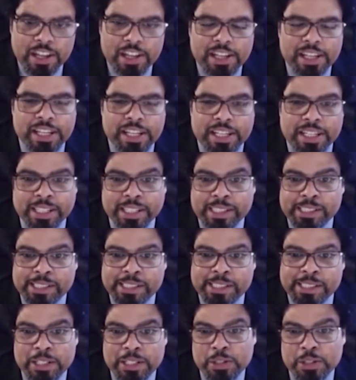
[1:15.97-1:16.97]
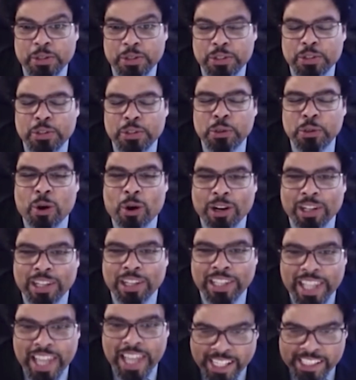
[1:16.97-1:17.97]
is you are
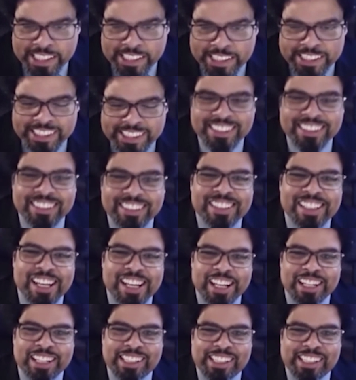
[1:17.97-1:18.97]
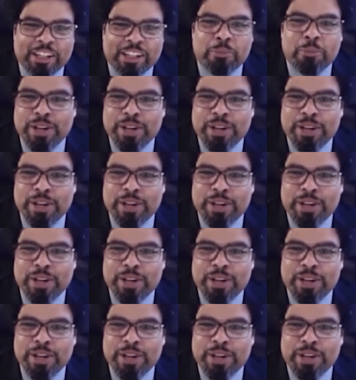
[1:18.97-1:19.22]
less than someone